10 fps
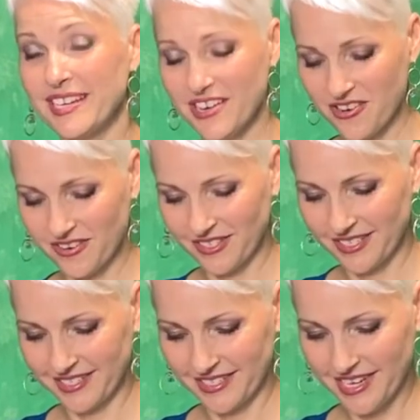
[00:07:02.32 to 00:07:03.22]

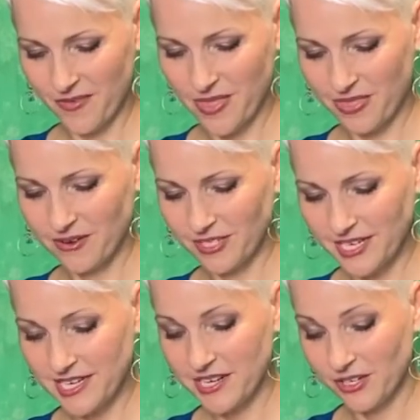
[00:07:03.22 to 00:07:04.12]
years. I went
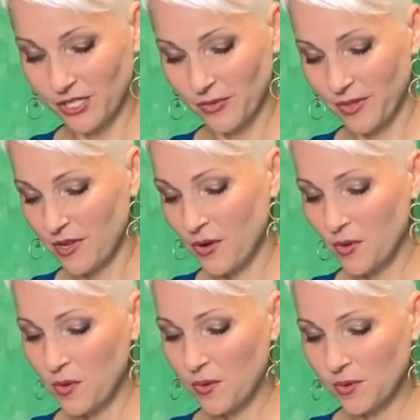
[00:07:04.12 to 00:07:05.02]
13 years with no
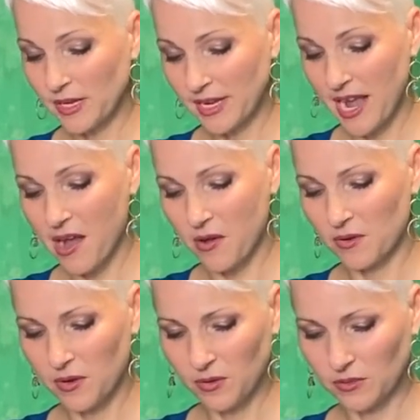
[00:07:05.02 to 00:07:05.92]
cacao,
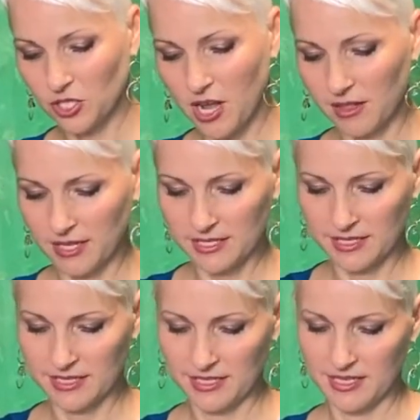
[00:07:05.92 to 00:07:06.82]
no chocolate.
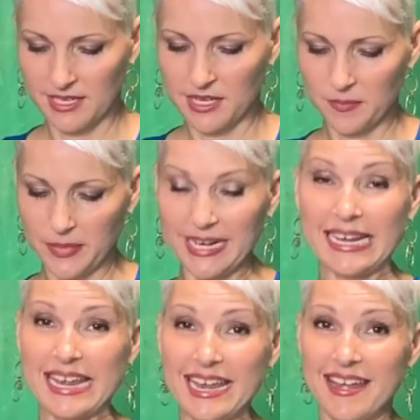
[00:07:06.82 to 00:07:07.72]
But I
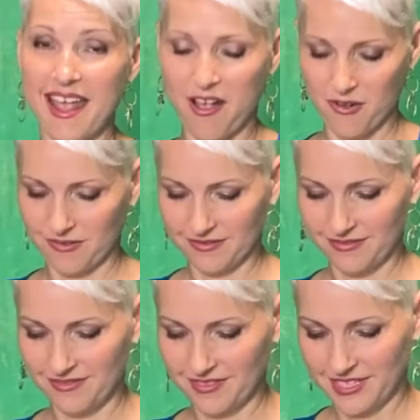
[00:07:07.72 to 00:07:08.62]
eat it now.
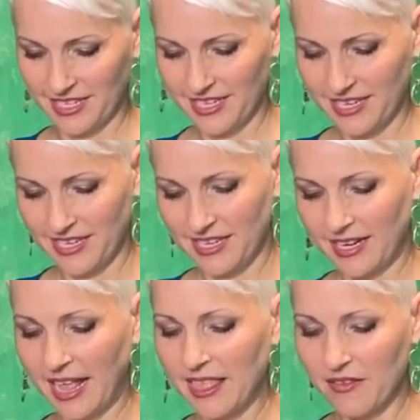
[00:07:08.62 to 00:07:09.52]

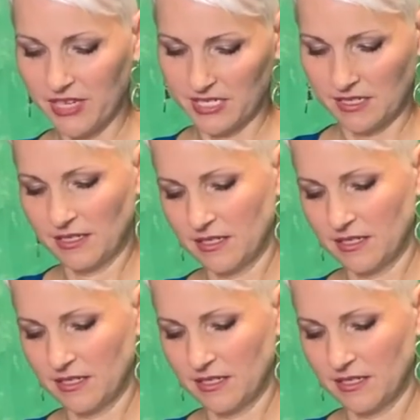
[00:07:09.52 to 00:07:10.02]
I love it.